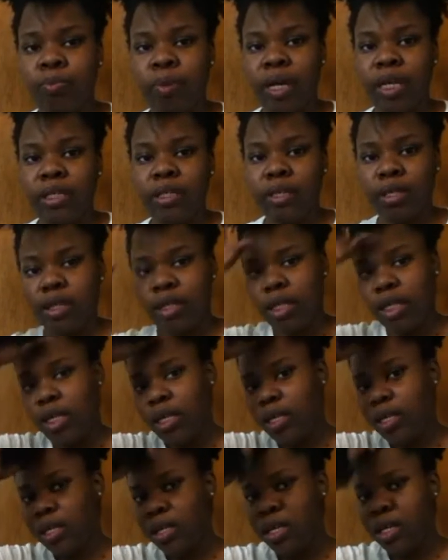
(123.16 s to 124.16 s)

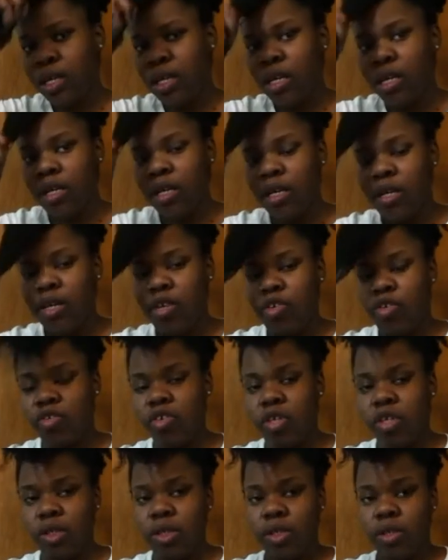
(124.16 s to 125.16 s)
basically you're
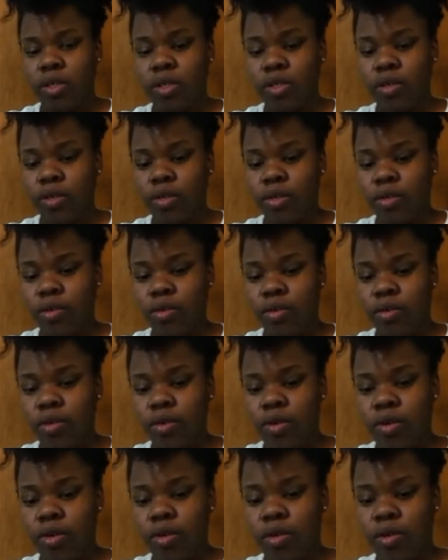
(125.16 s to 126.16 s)
just
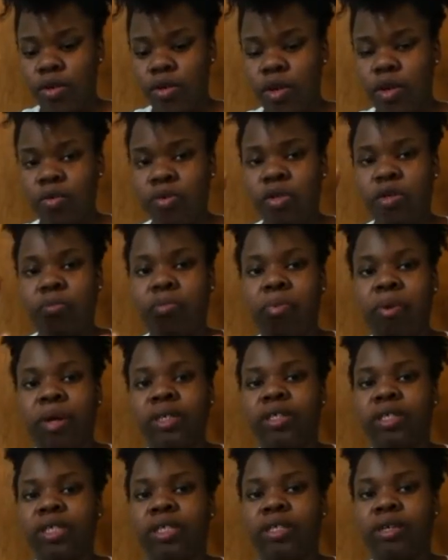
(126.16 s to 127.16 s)

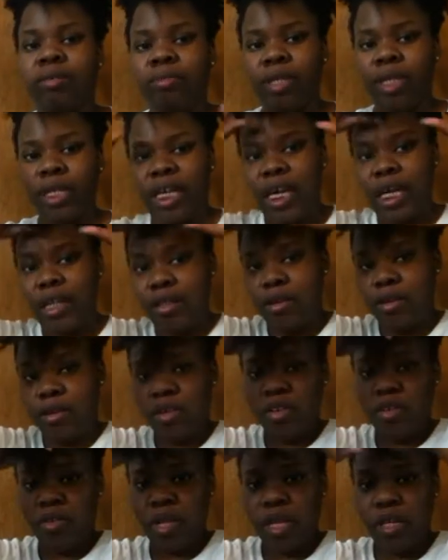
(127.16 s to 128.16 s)
bunching them together.
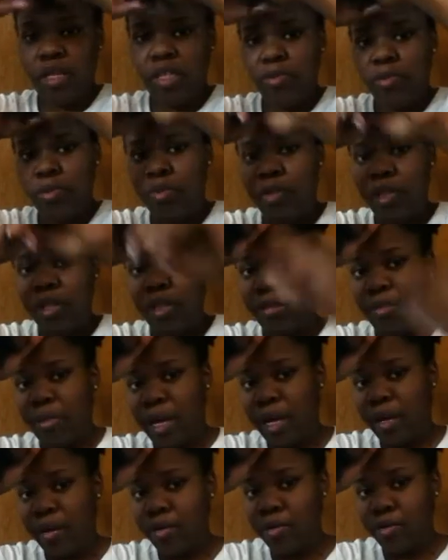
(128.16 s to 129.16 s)
You're like smoothing them
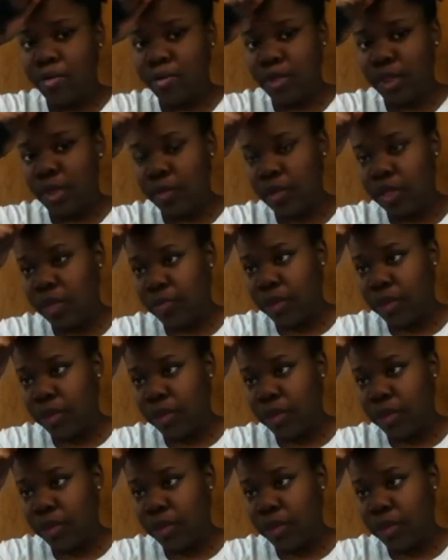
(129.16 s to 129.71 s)
out, so to